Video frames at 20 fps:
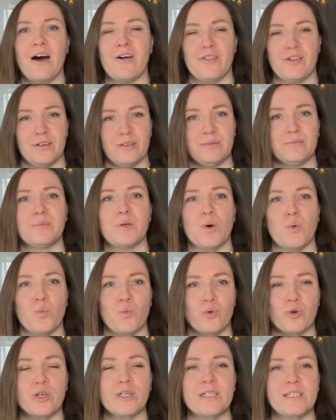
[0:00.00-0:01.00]
other
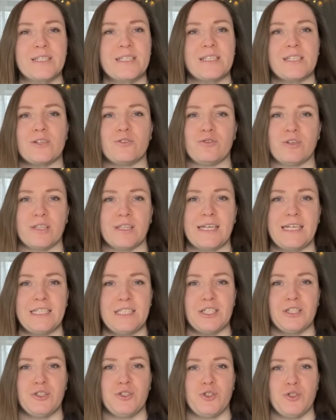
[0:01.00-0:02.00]
works
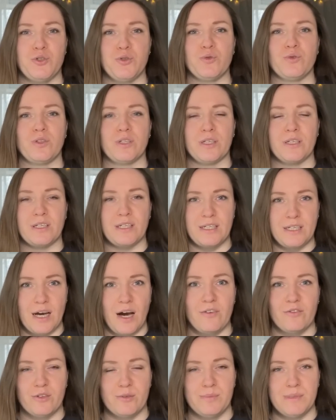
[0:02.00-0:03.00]
related to the
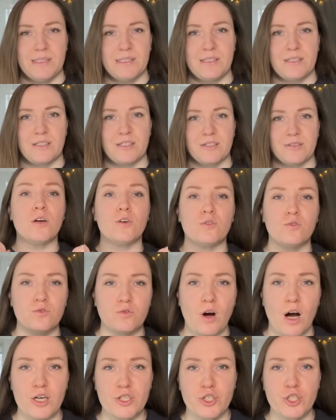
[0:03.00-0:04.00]
government.
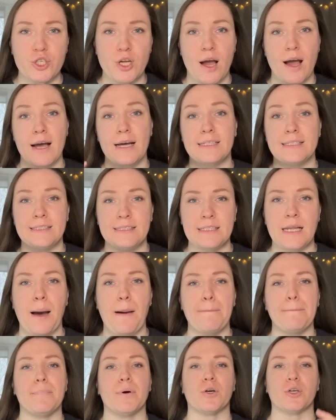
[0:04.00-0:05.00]
Russia
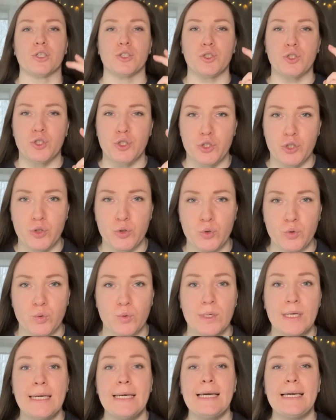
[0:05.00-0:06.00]
number
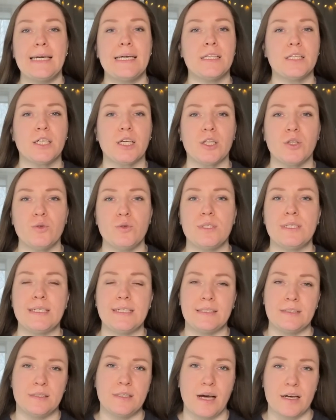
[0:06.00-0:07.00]
two
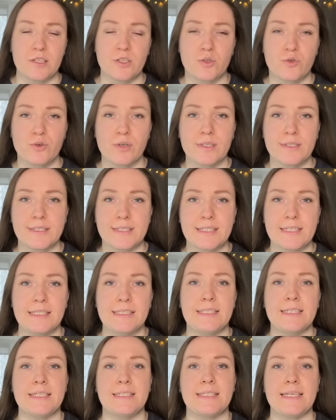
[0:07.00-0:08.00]
includes industrial
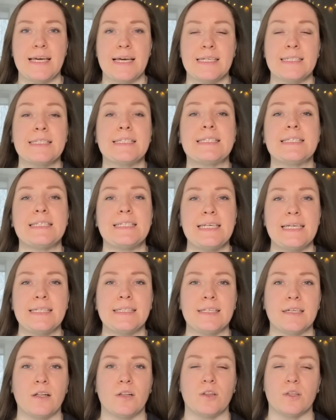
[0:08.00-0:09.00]
cities and
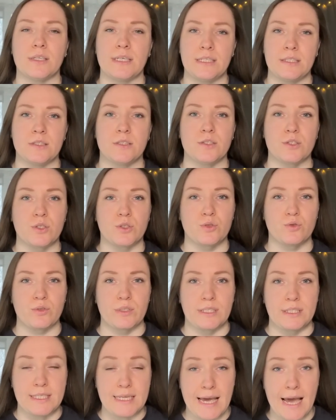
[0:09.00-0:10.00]
single
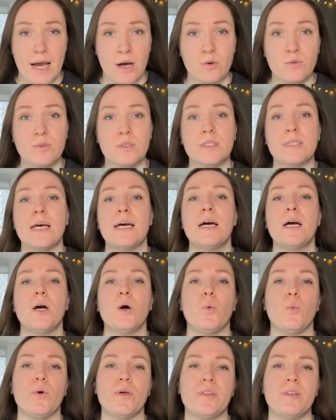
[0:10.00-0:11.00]
industry towns
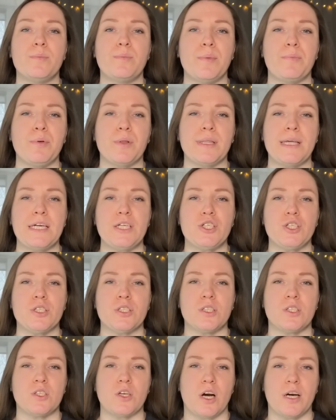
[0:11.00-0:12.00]
with the
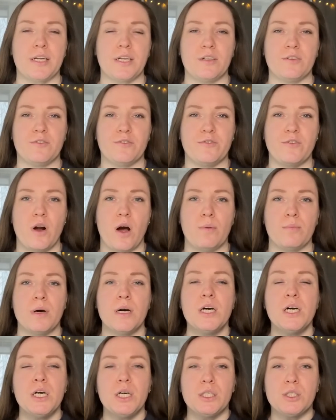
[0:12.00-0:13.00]
population starting
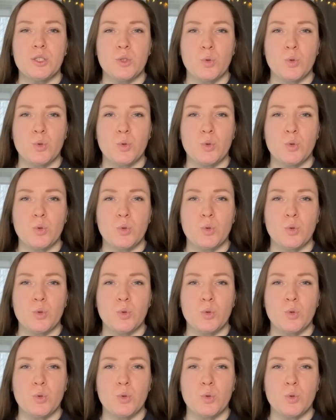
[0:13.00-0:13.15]
from